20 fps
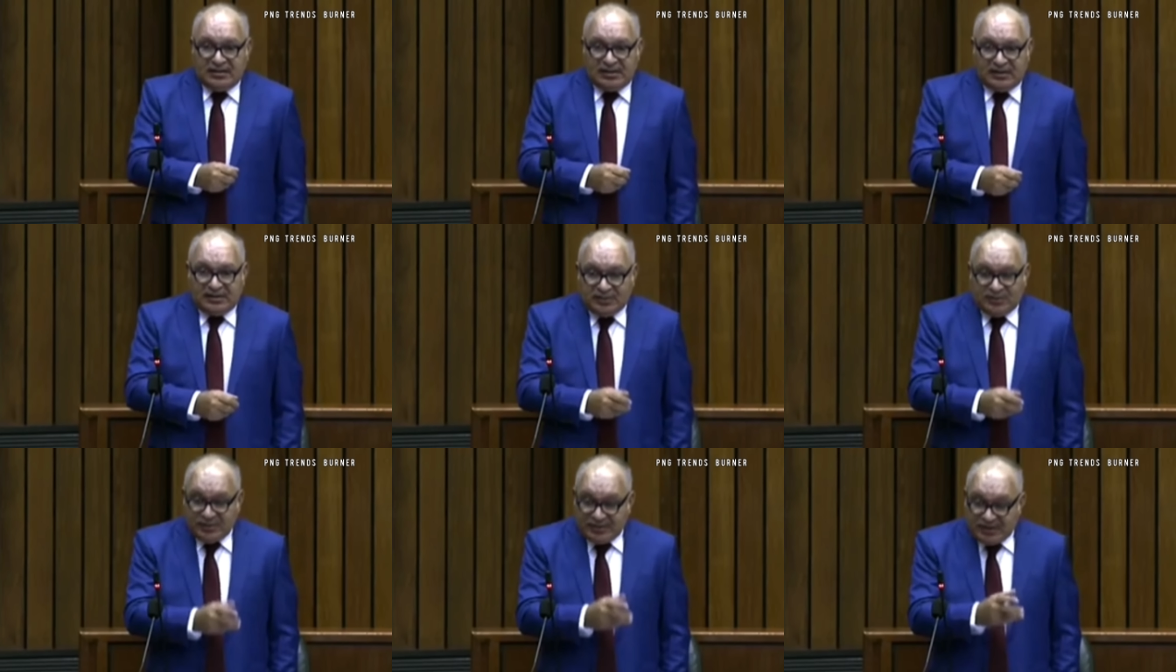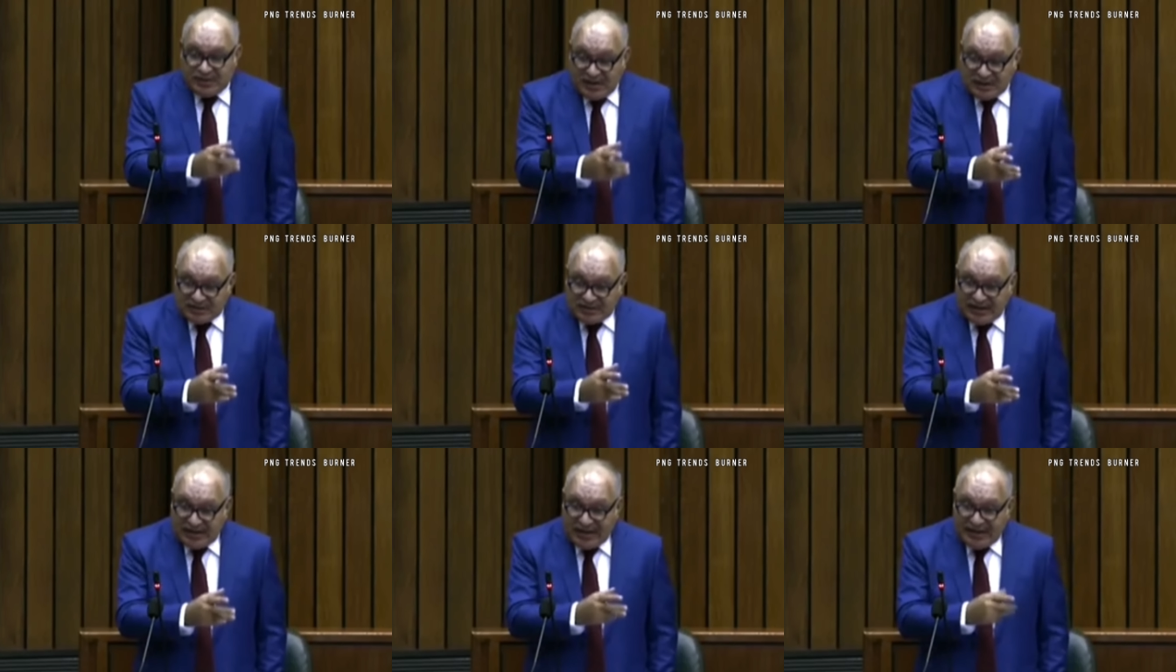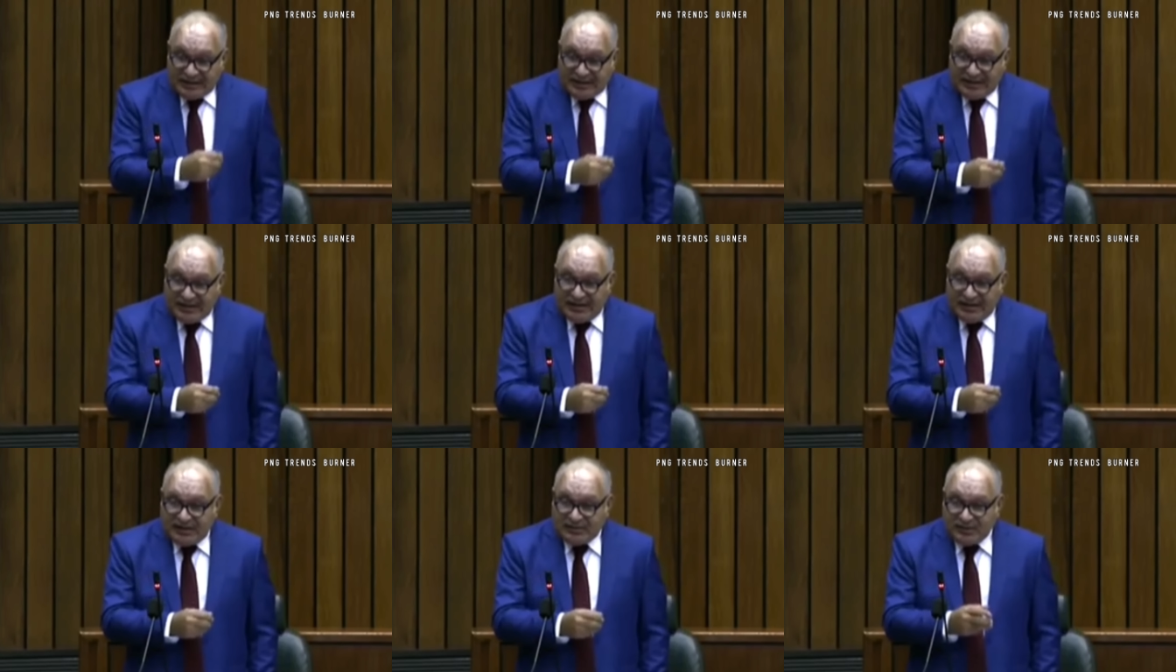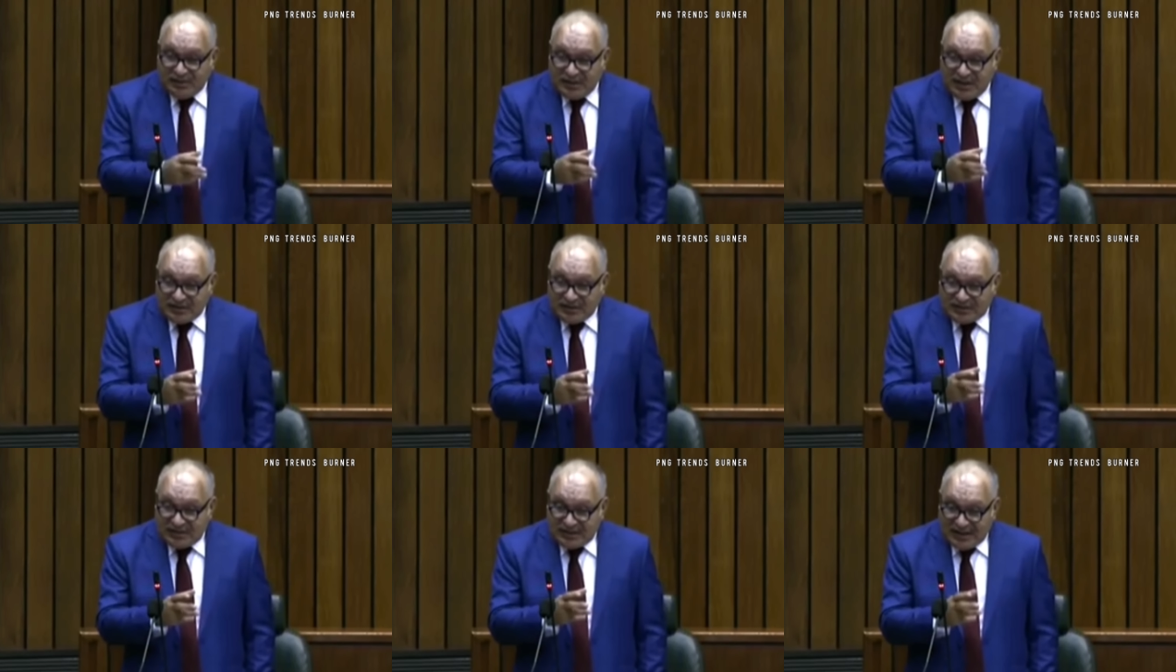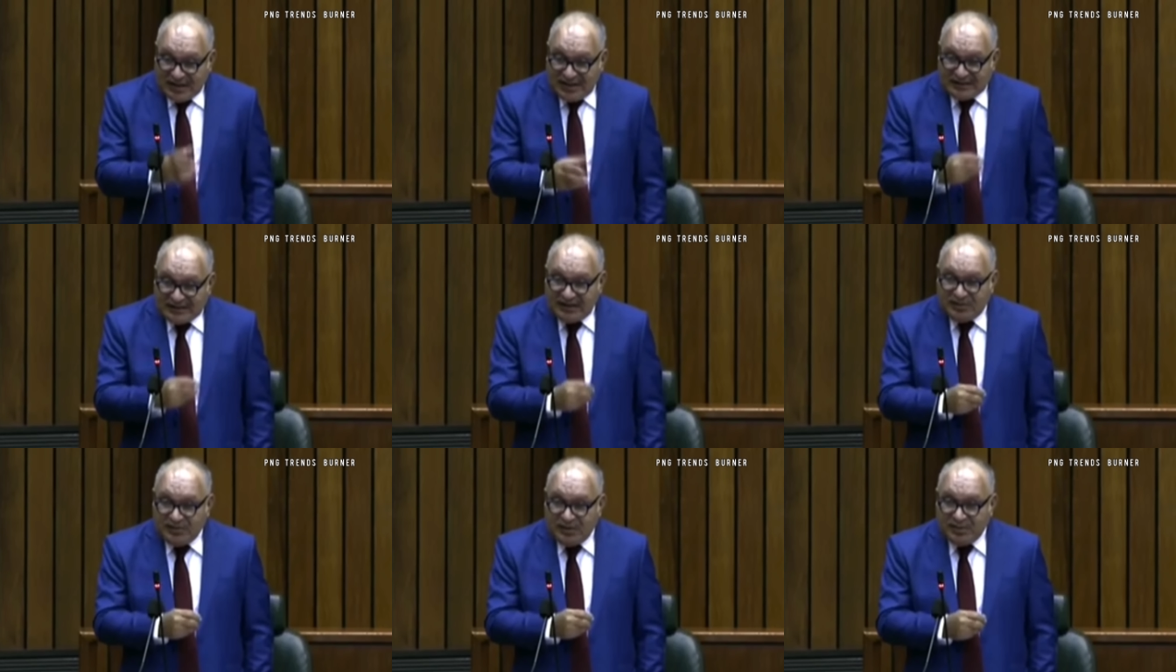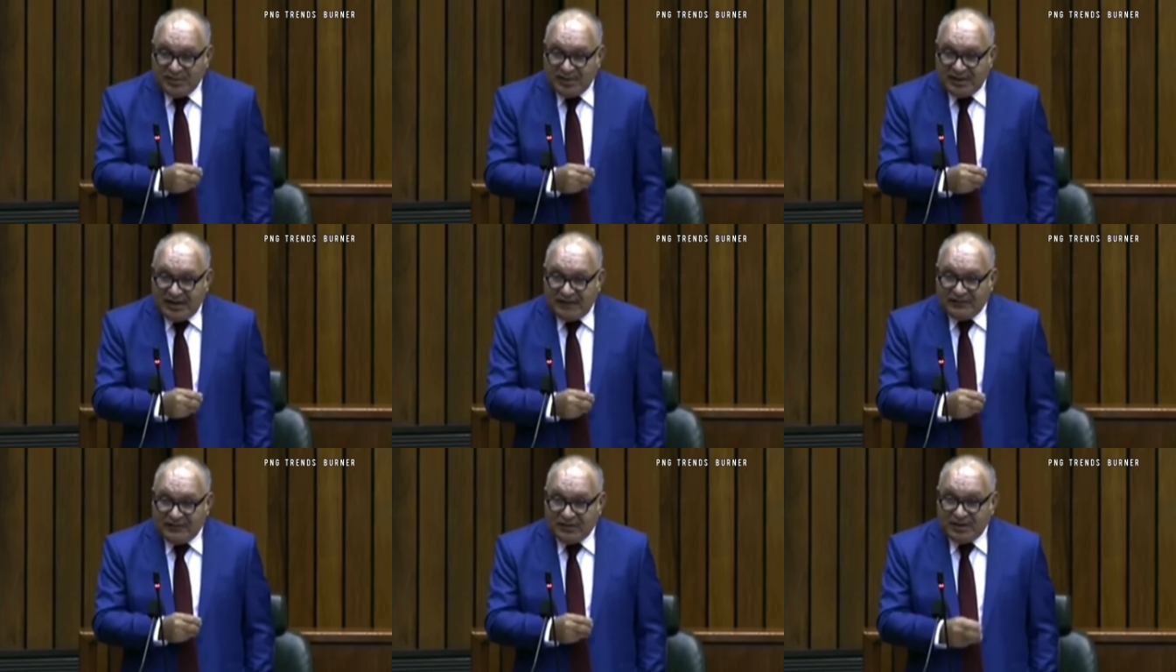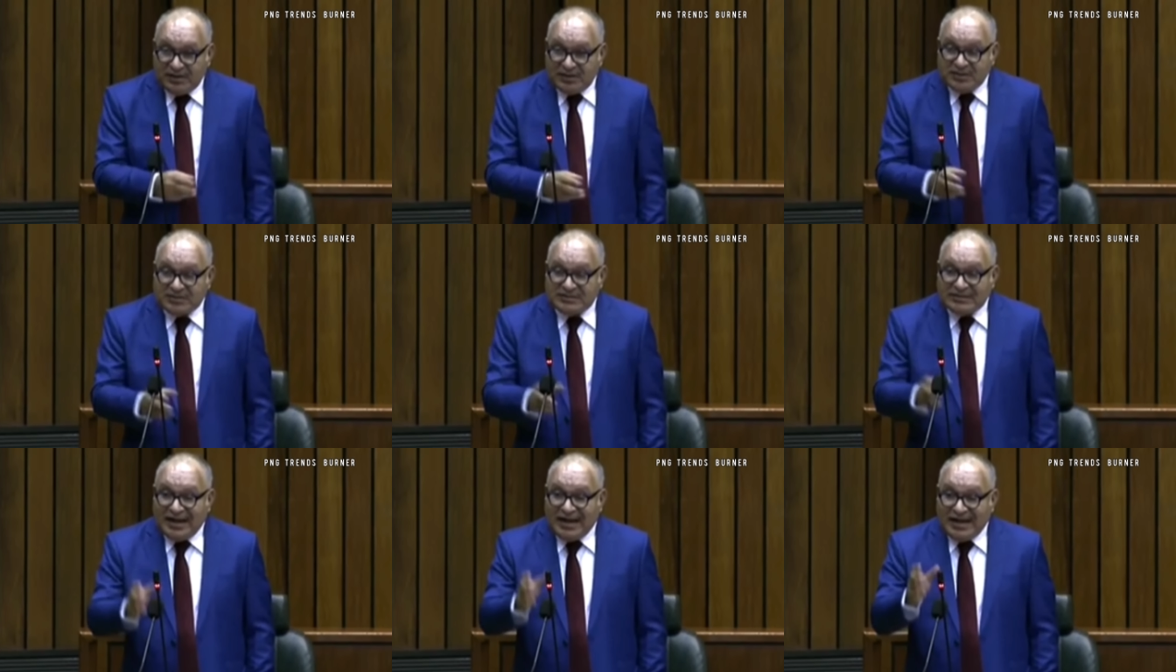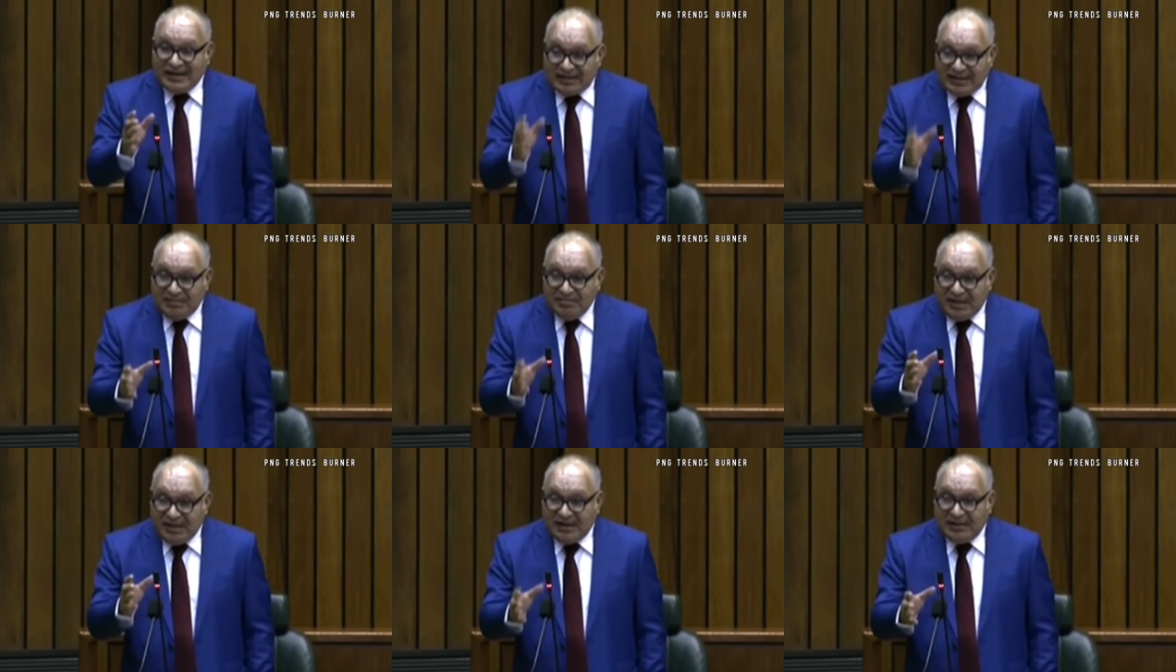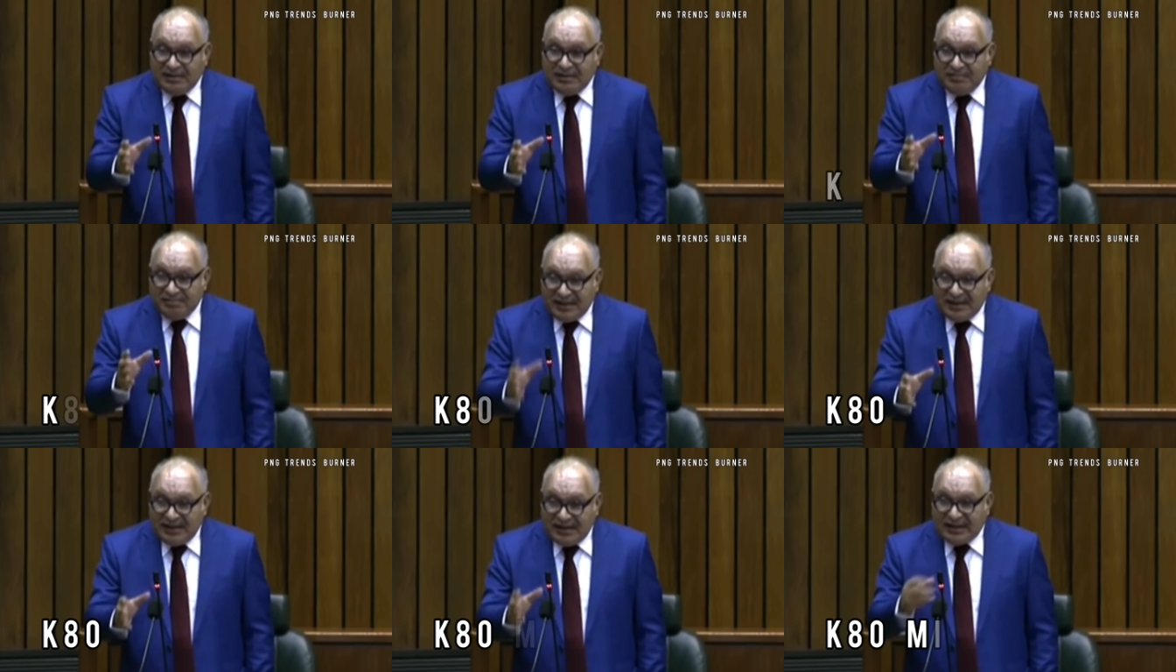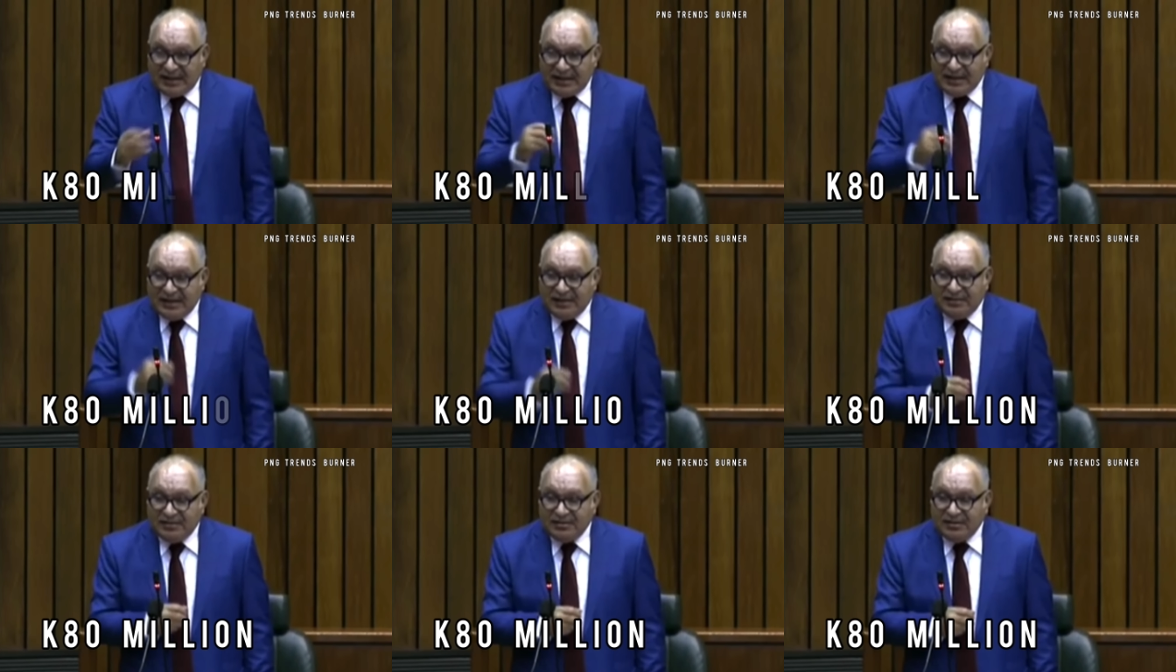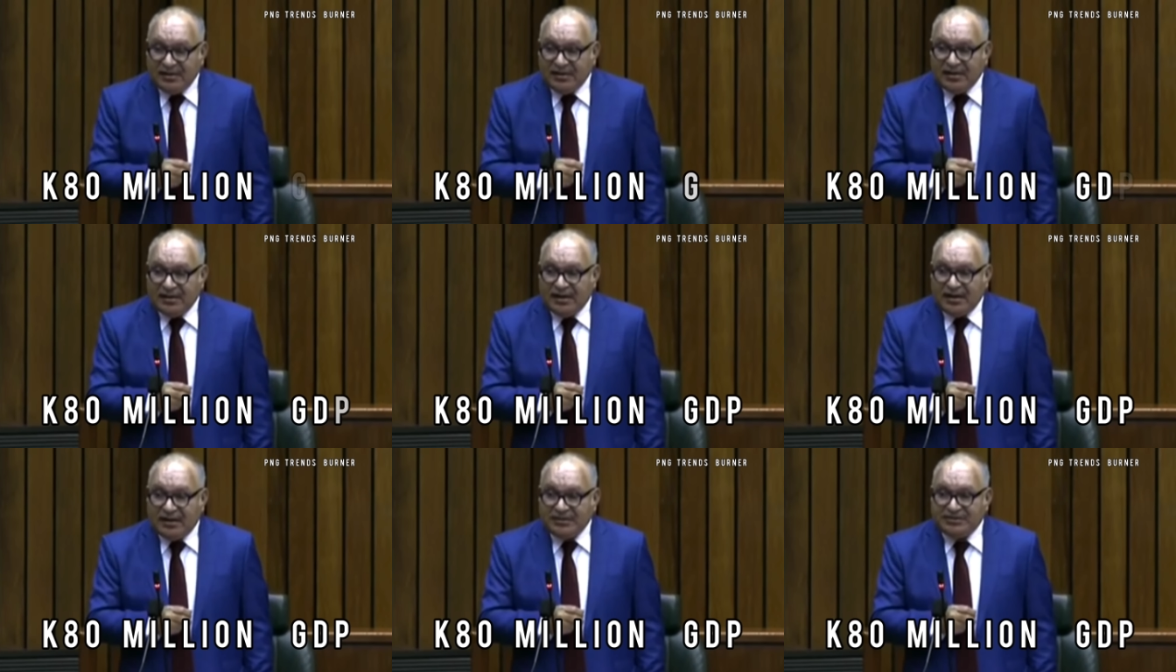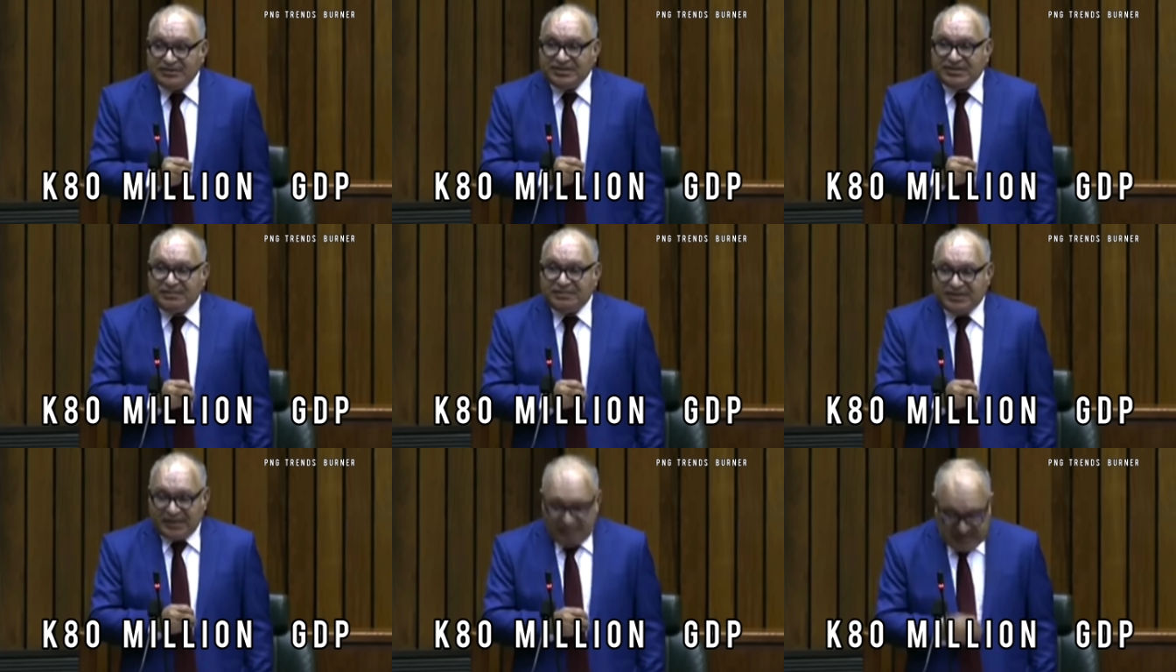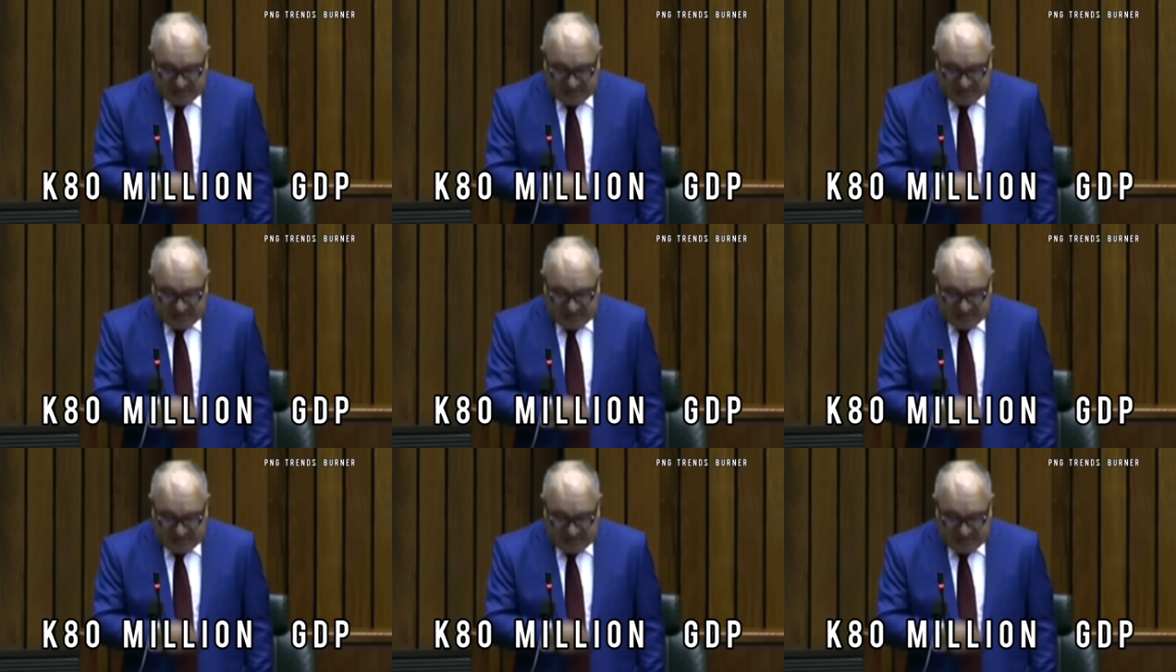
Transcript: in 2018 and 2019, when we left, it was 80 billion kina GDP,